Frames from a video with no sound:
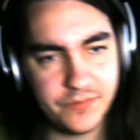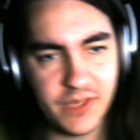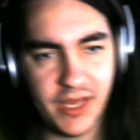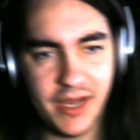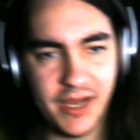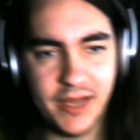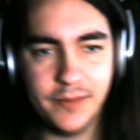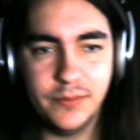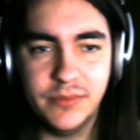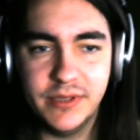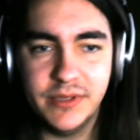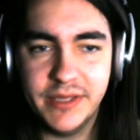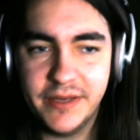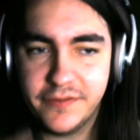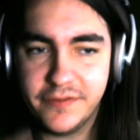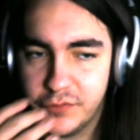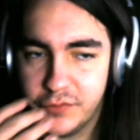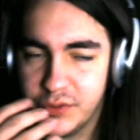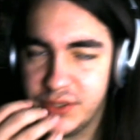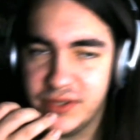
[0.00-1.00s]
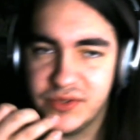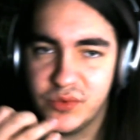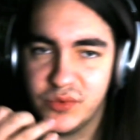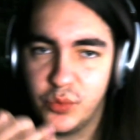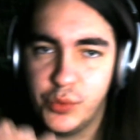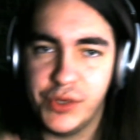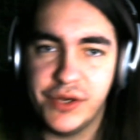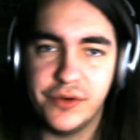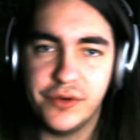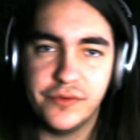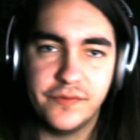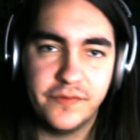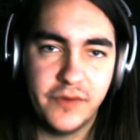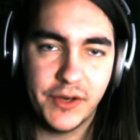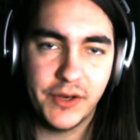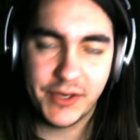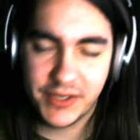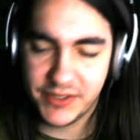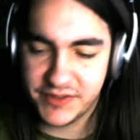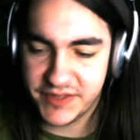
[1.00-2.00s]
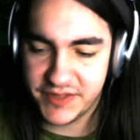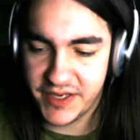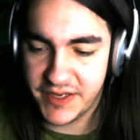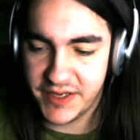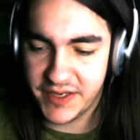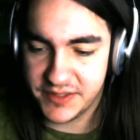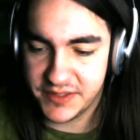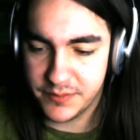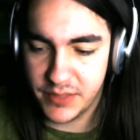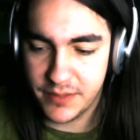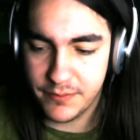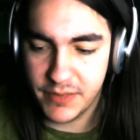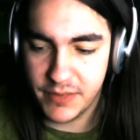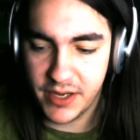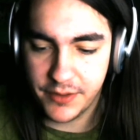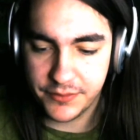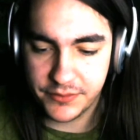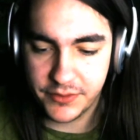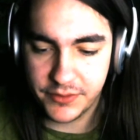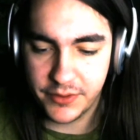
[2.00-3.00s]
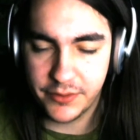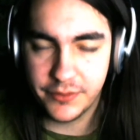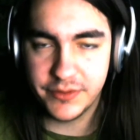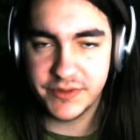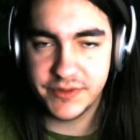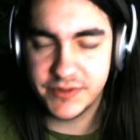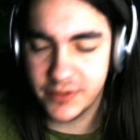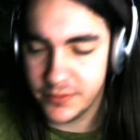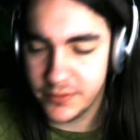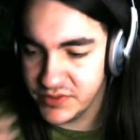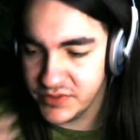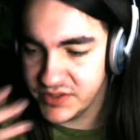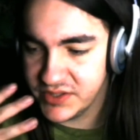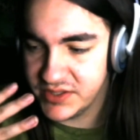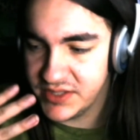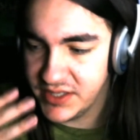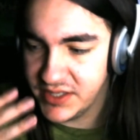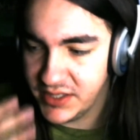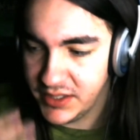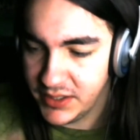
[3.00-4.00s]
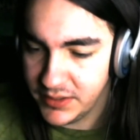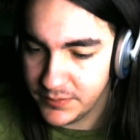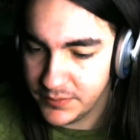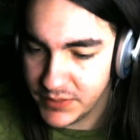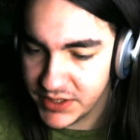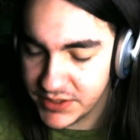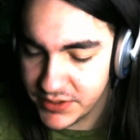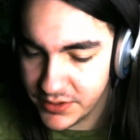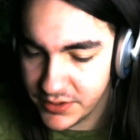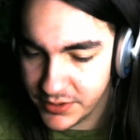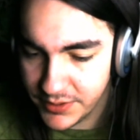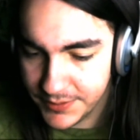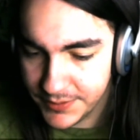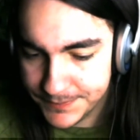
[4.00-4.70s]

I'm left with this weird fucking taste in my mouth though. It's almost stinging my tongue.